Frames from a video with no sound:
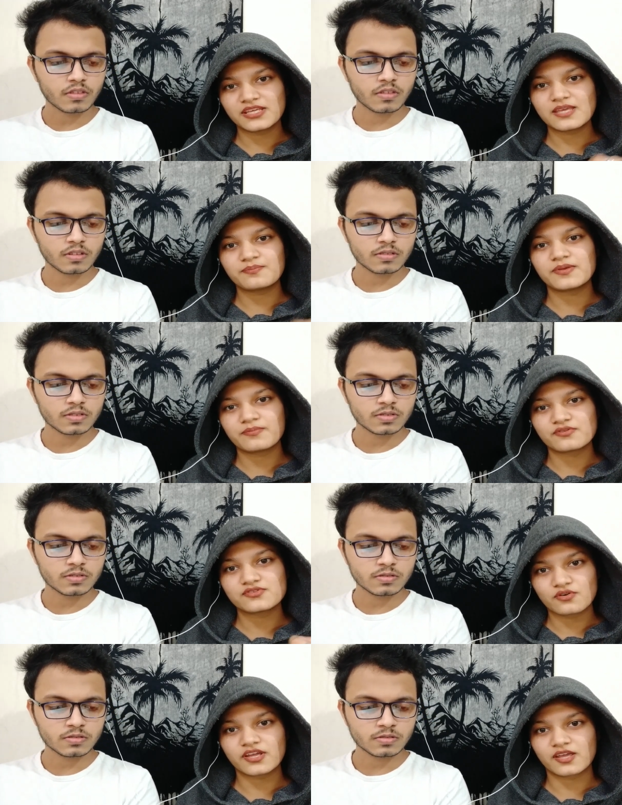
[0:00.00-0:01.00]
Speaker 1: keep people
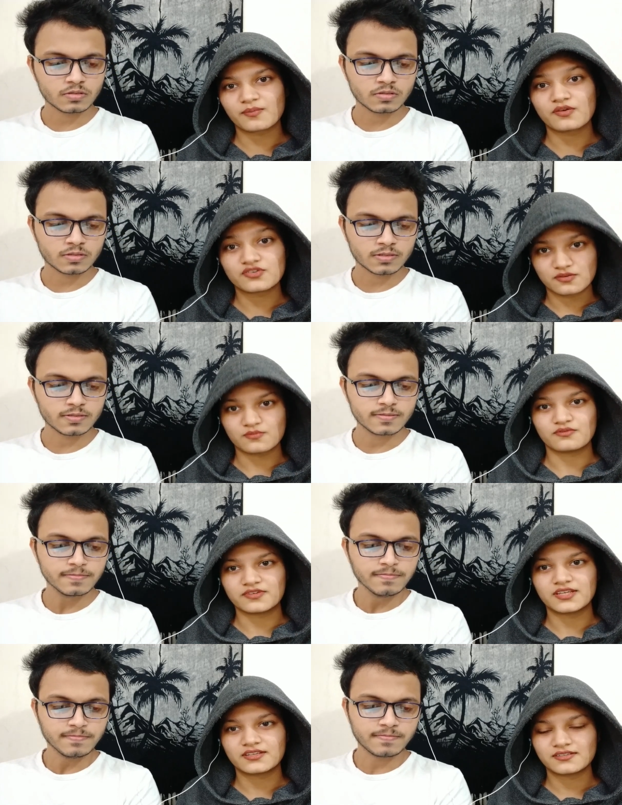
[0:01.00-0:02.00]
talking about your
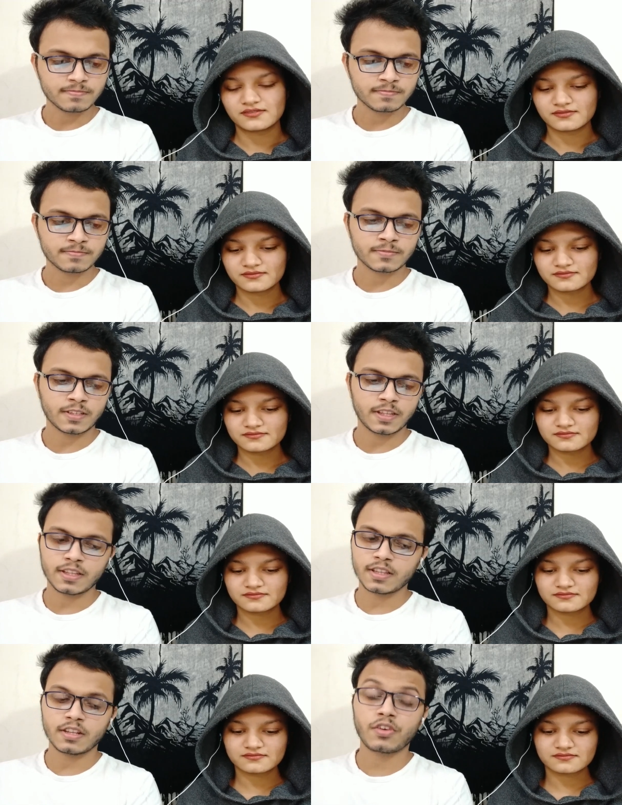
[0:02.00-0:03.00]
movie.
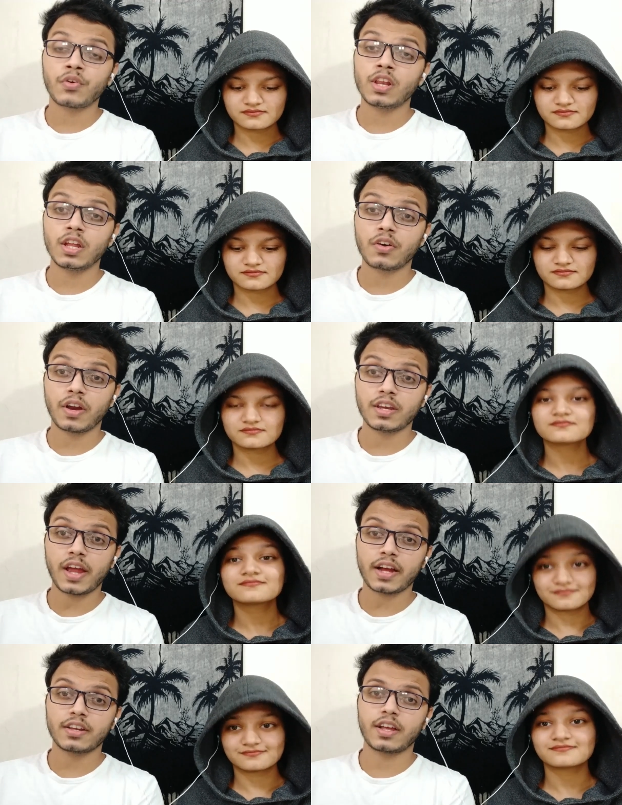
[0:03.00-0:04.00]
Speaker 2: A really great
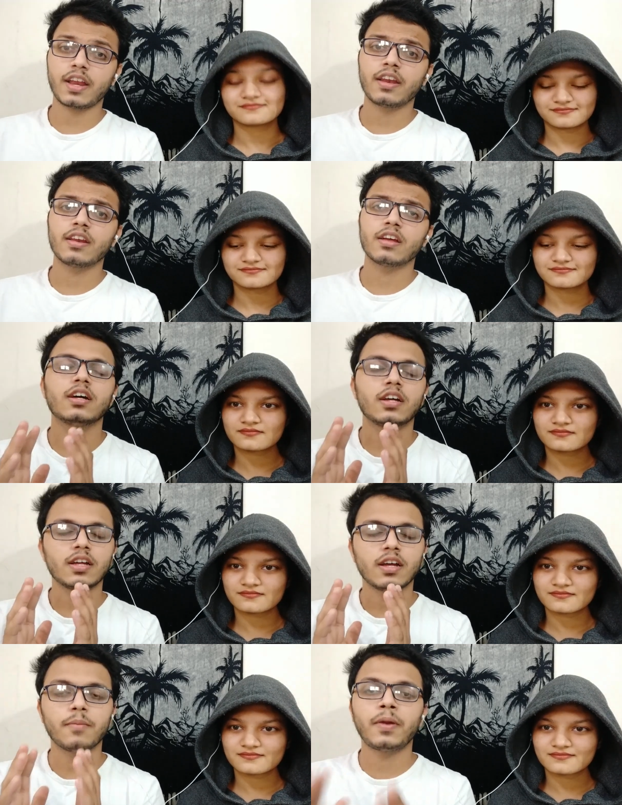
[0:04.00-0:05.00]
tactic and
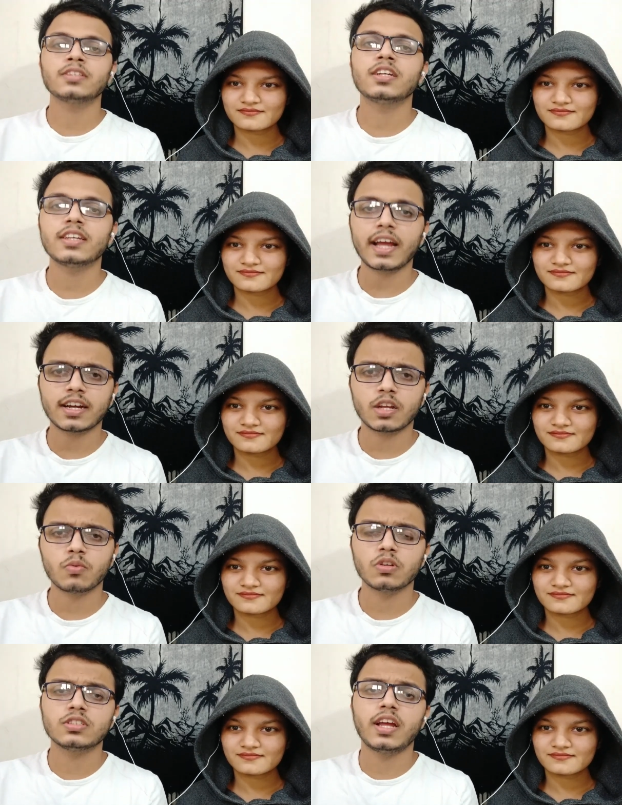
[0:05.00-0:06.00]
amazing tactic
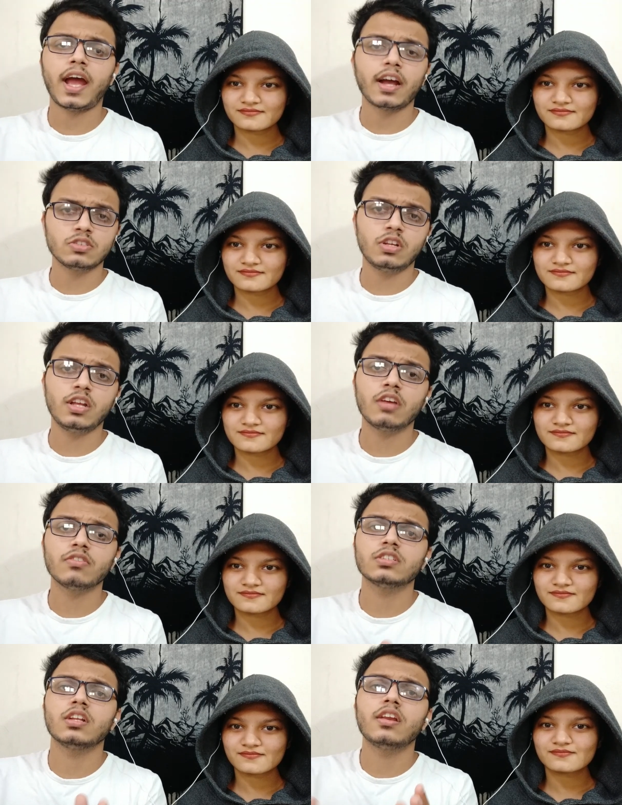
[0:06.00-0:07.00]
was they actually gave
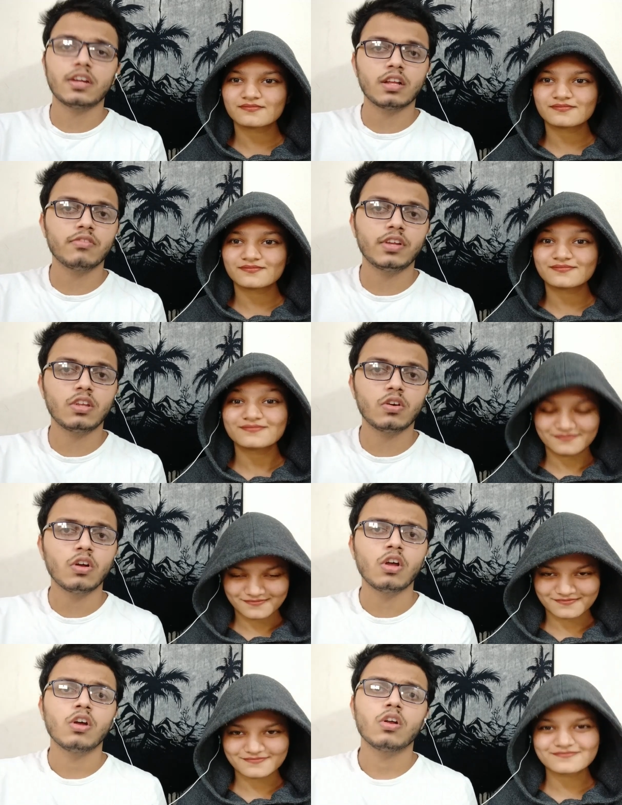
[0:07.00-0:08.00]
us a lyrical
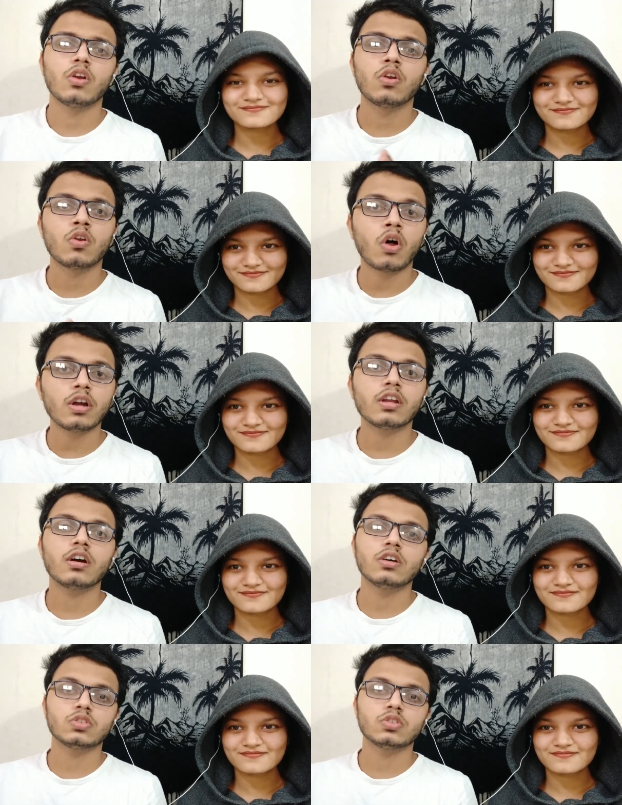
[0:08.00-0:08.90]
video not a